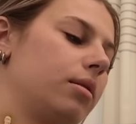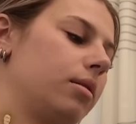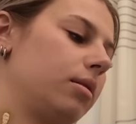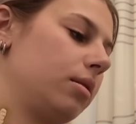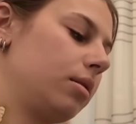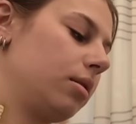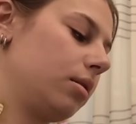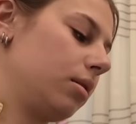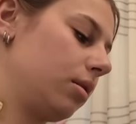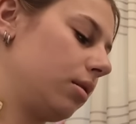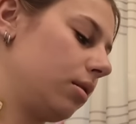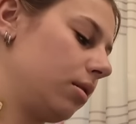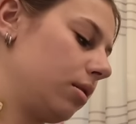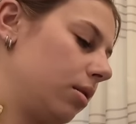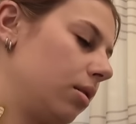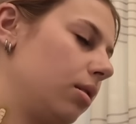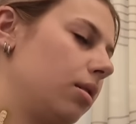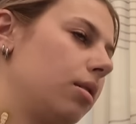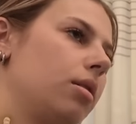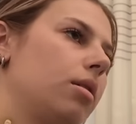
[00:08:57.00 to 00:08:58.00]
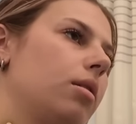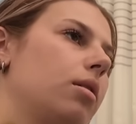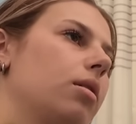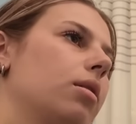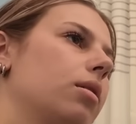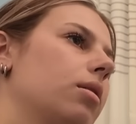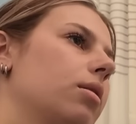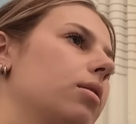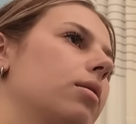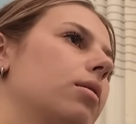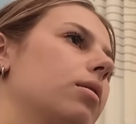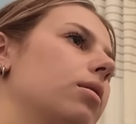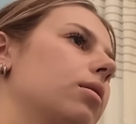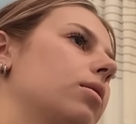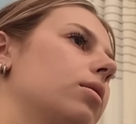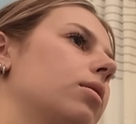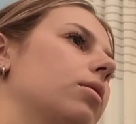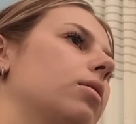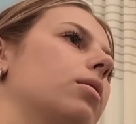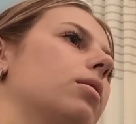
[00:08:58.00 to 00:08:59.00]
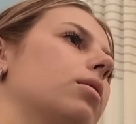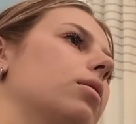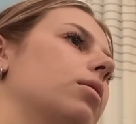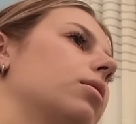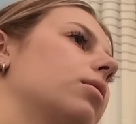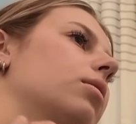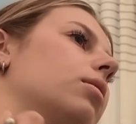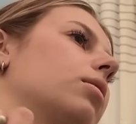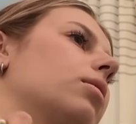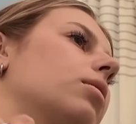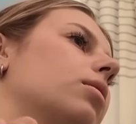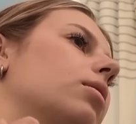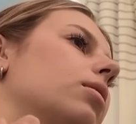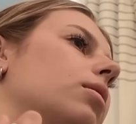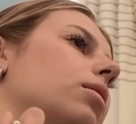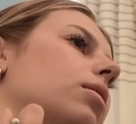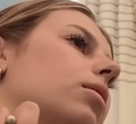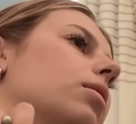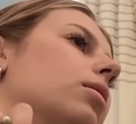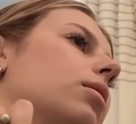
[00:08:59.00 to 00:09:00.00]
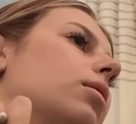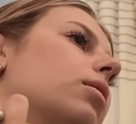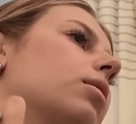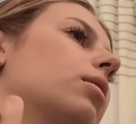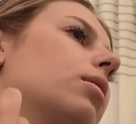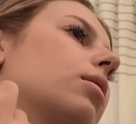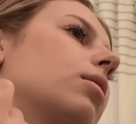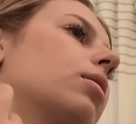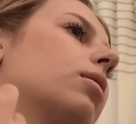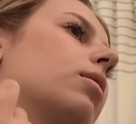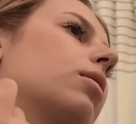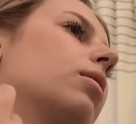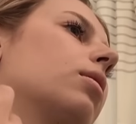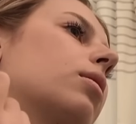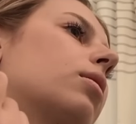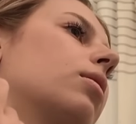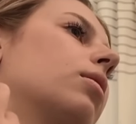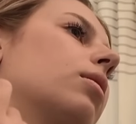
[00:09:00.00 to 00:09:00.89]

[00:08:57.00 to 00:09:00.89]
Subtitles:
Nothing is said.